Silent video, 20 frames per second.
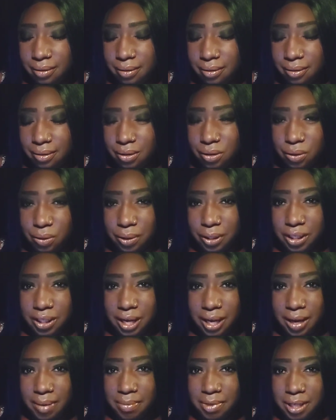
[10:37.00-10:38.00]
story
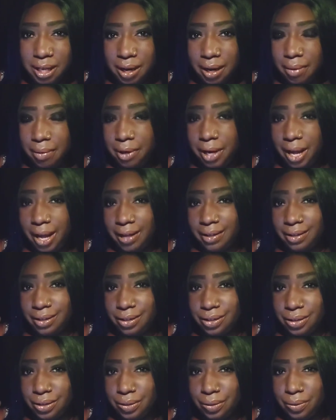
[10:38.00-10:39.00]
times that I reacted
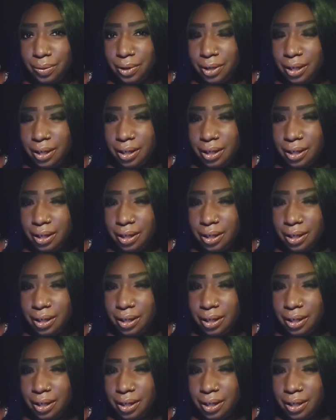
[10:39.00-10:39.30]
to,